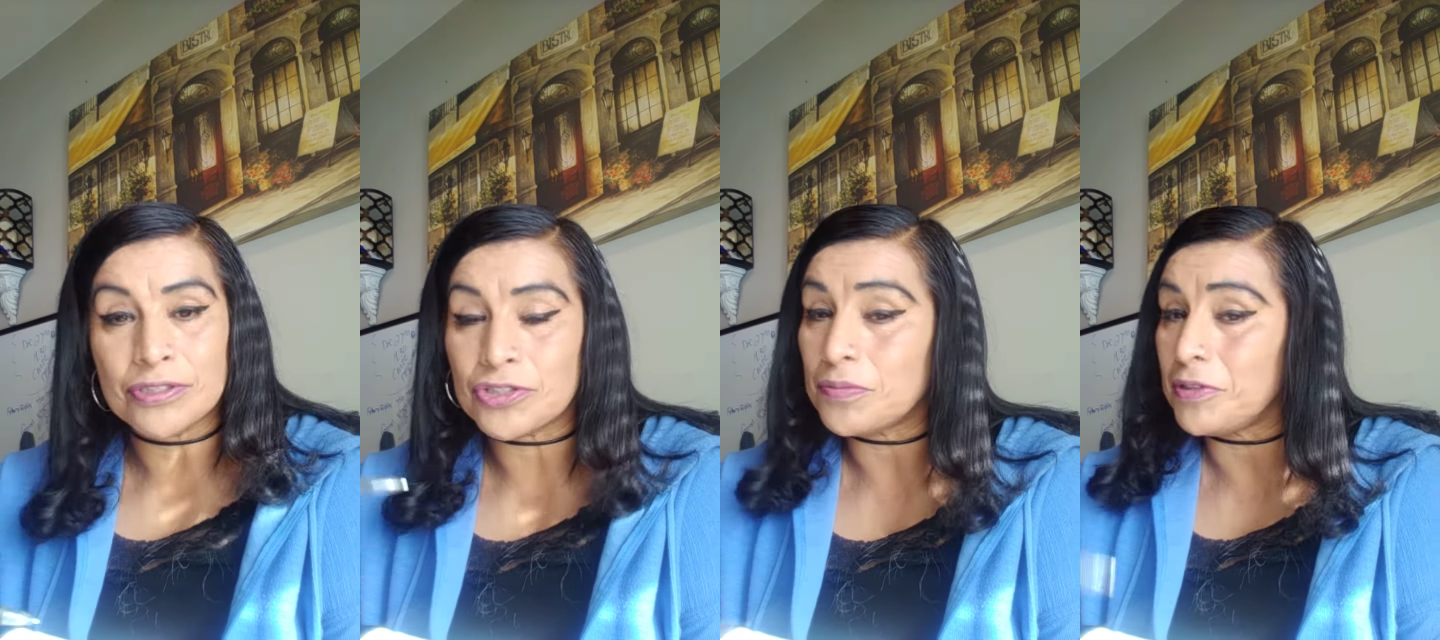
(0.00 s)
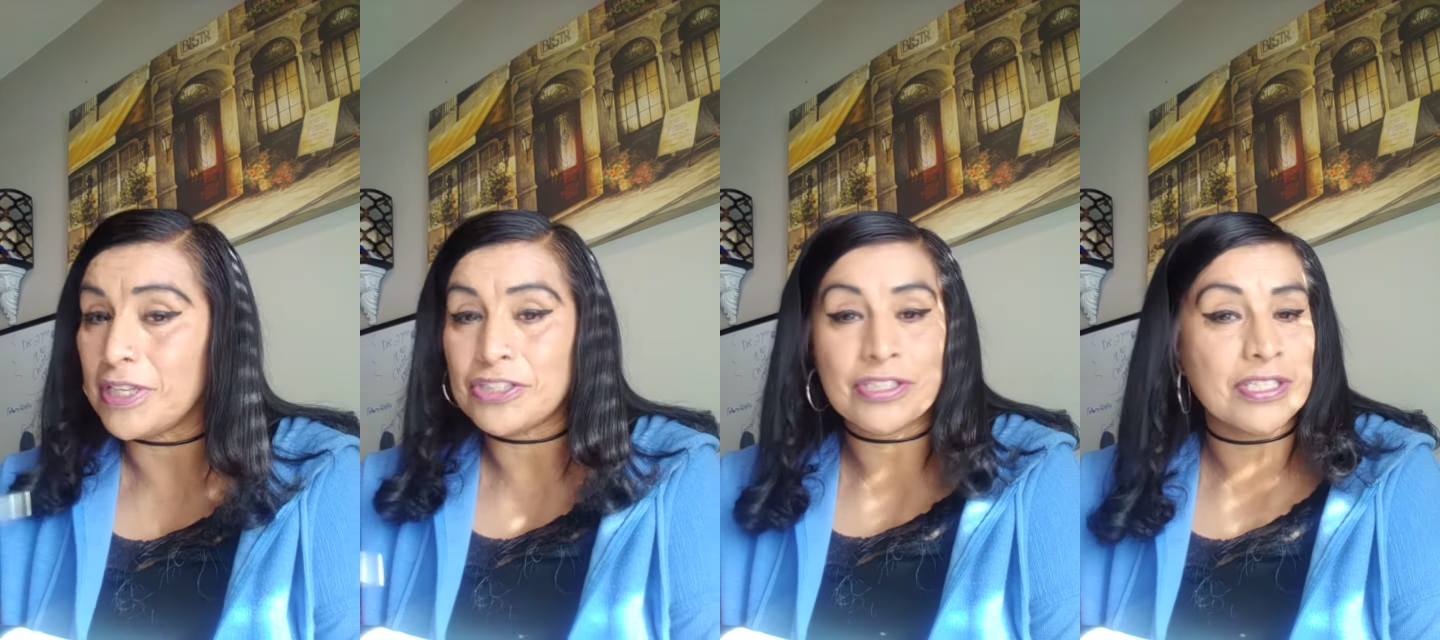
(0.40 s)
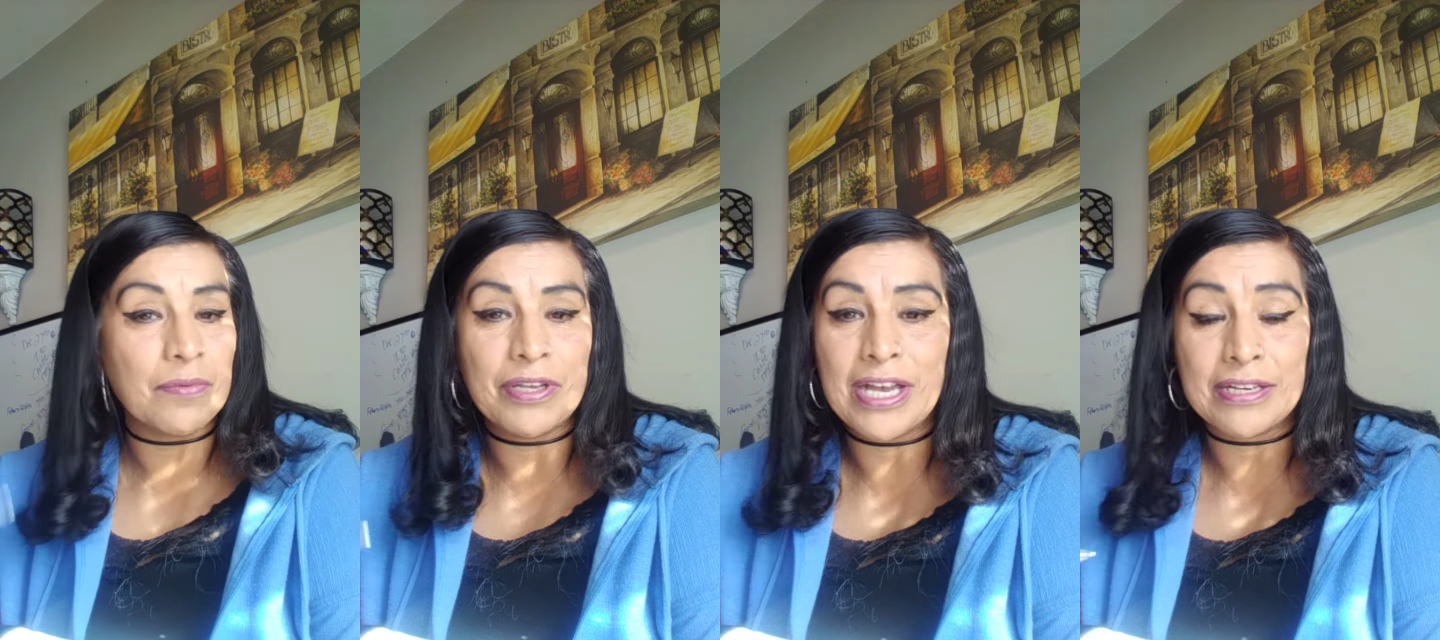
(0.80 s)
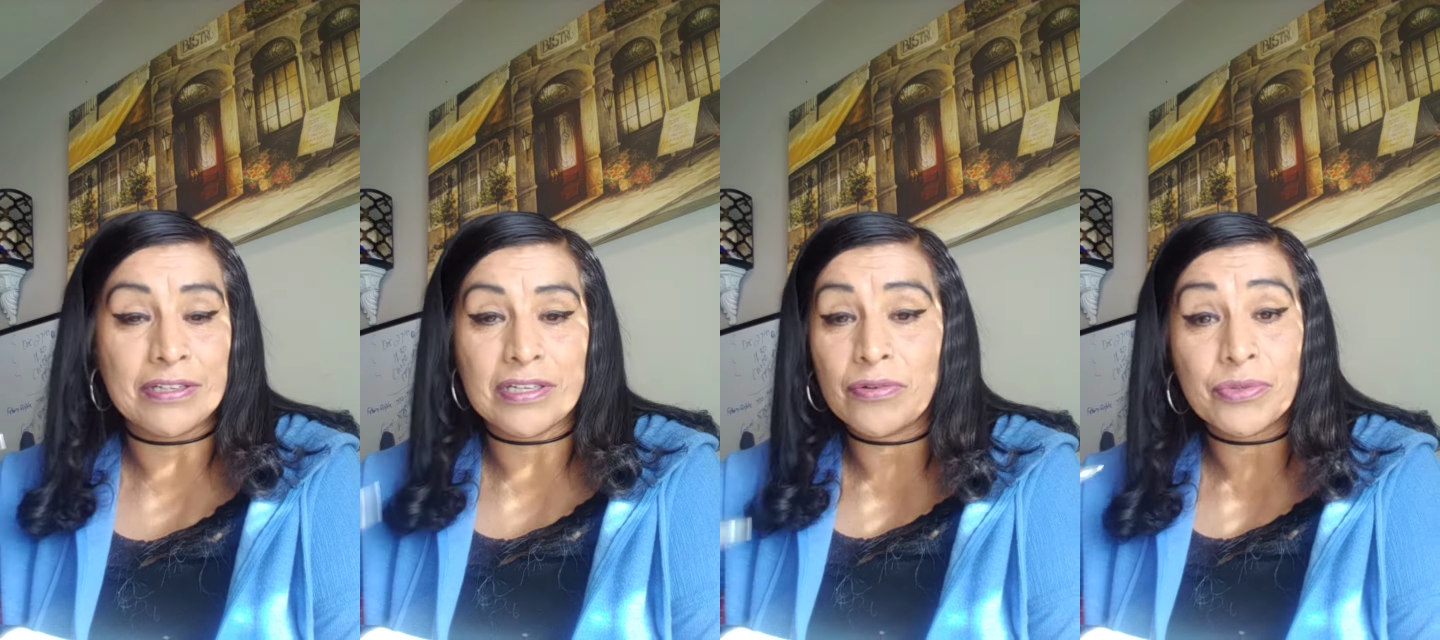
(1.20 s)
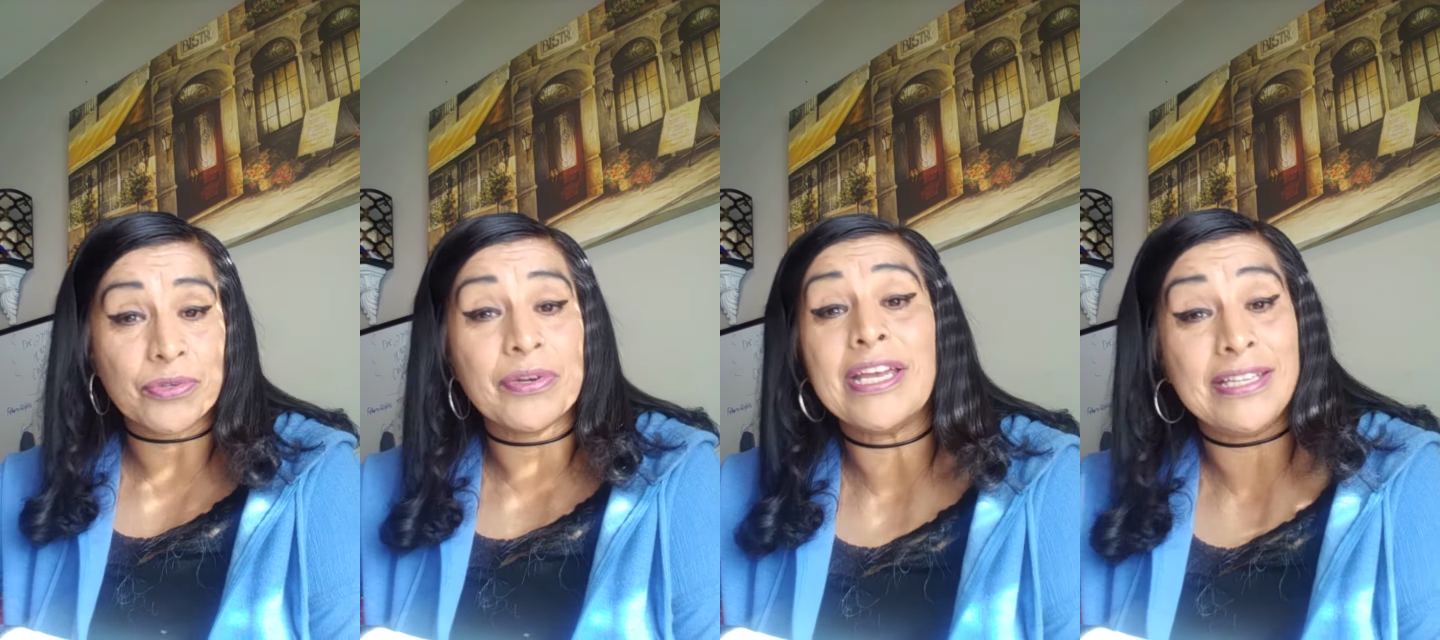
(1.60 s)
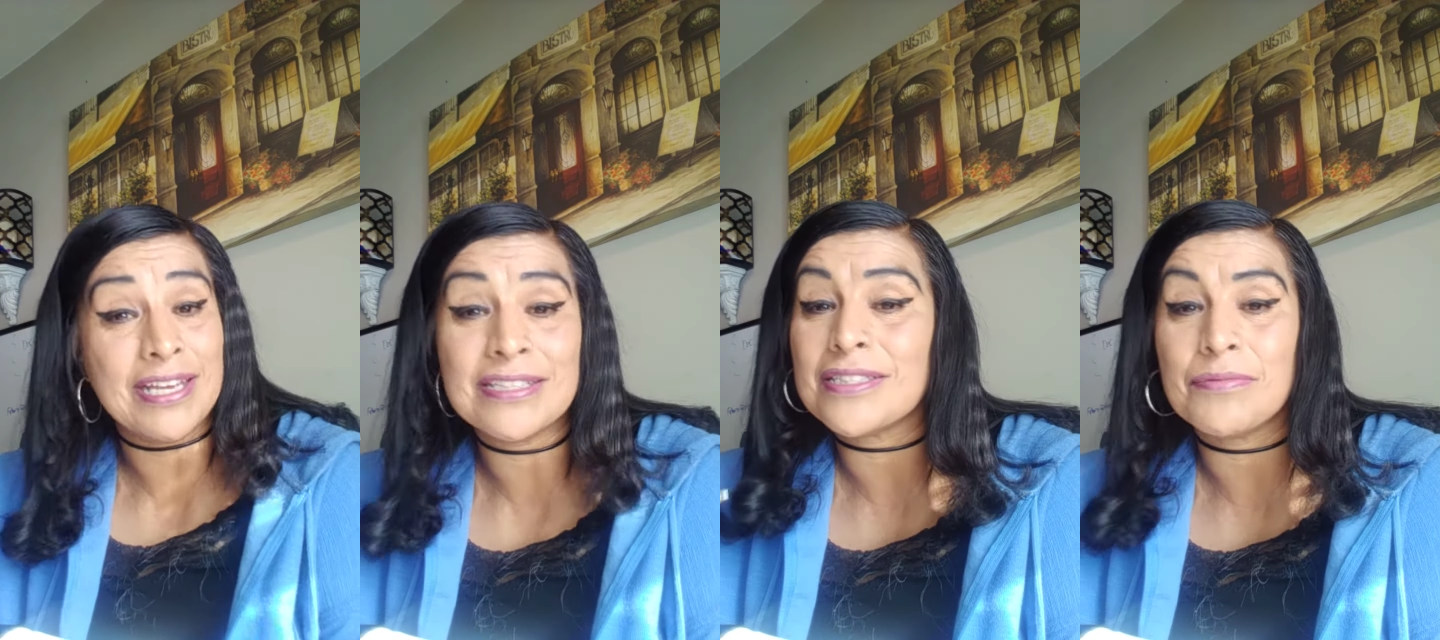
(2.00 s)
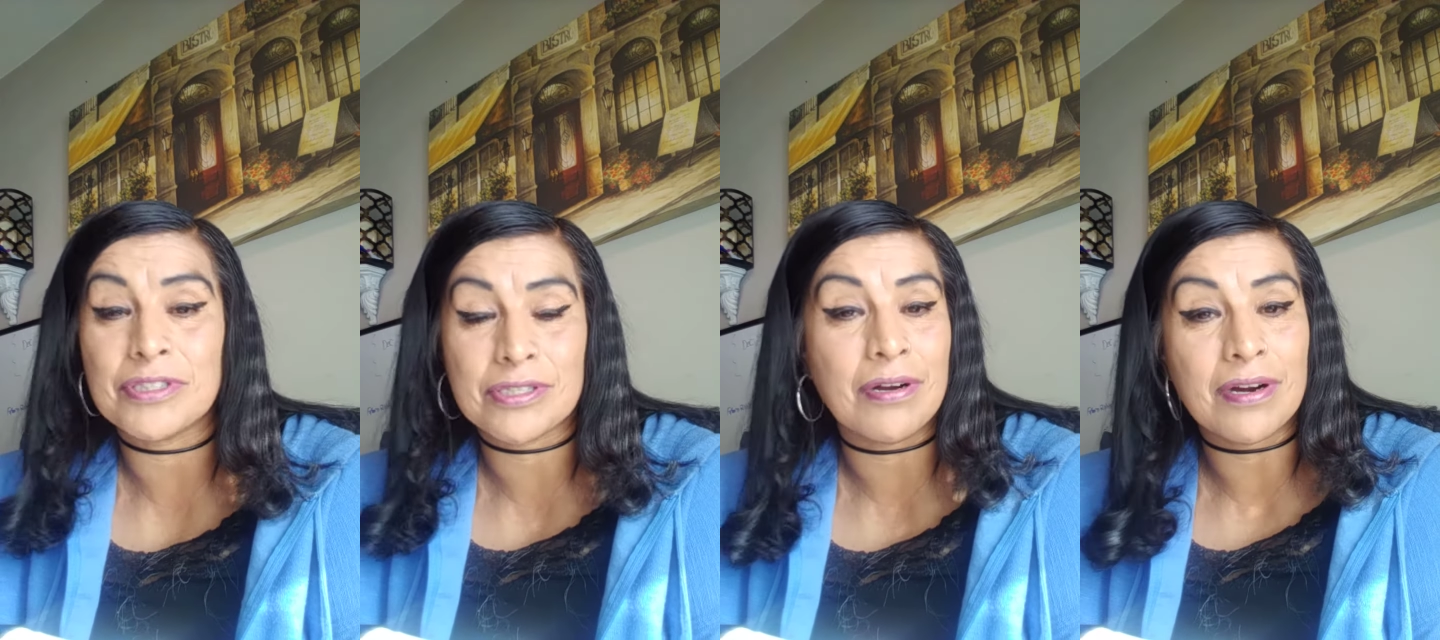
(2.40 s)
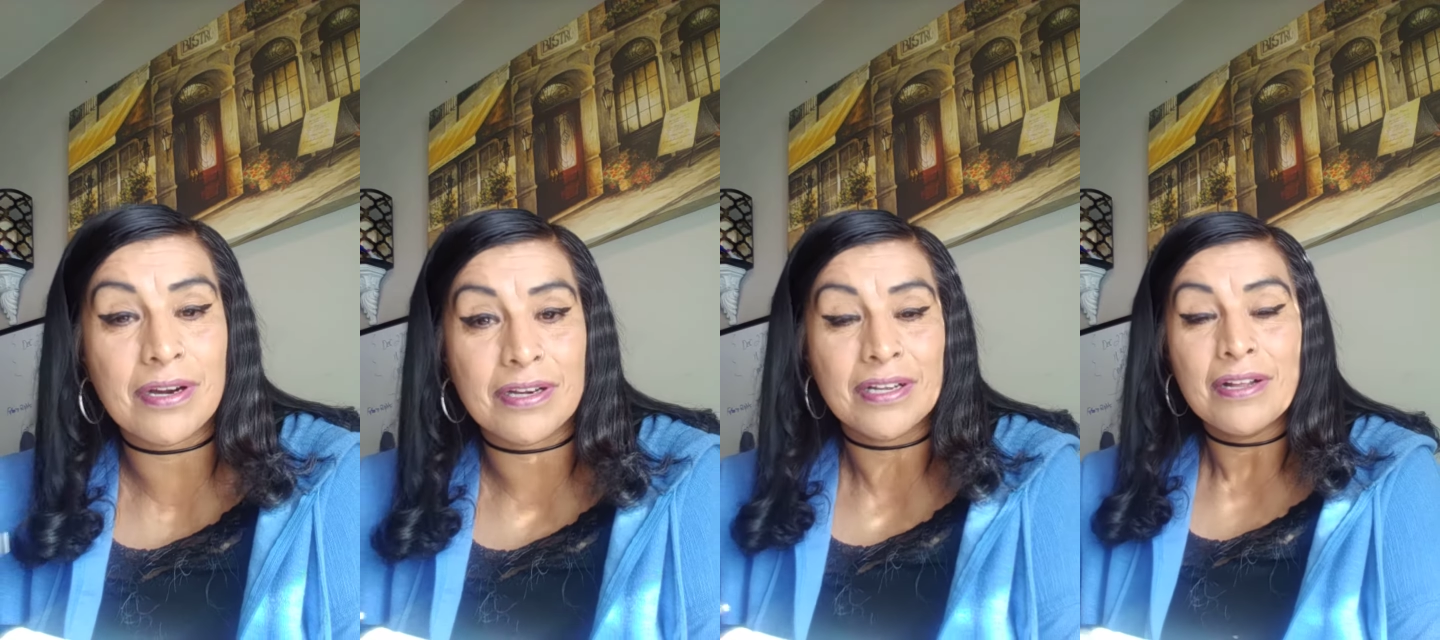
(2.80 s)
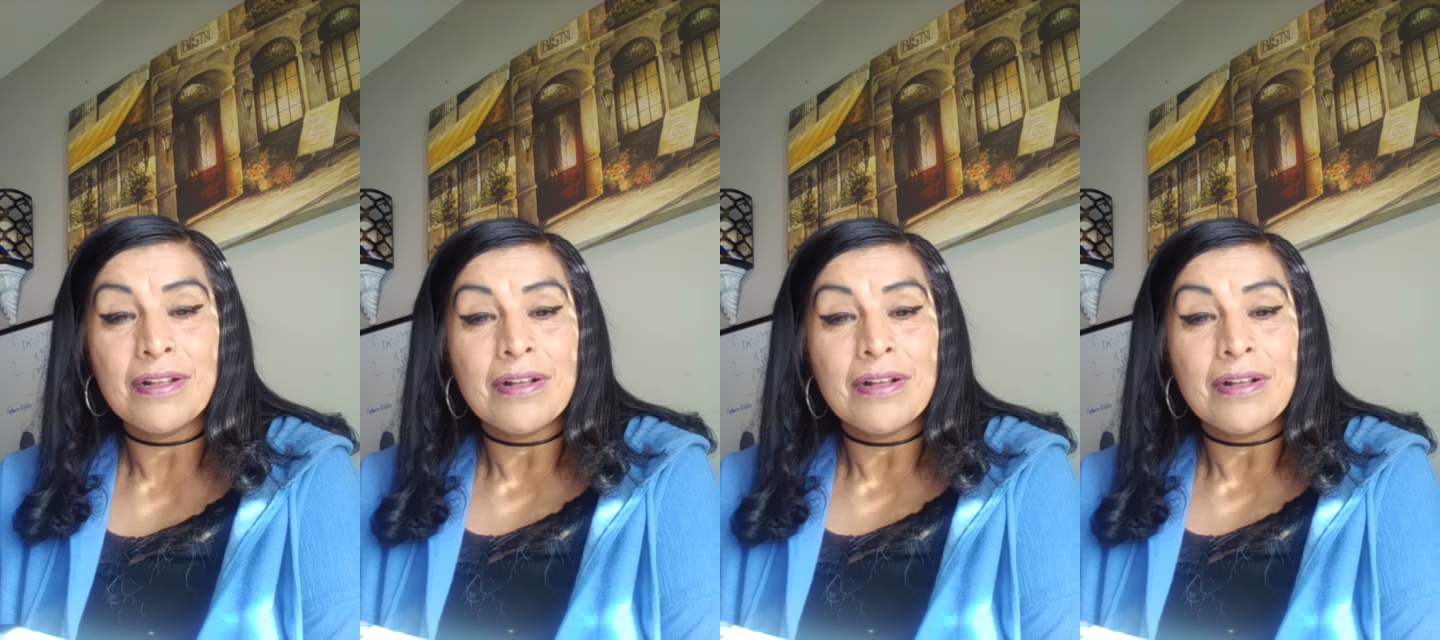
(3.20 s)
and tribulations that we had to go through. And yes, it was hard.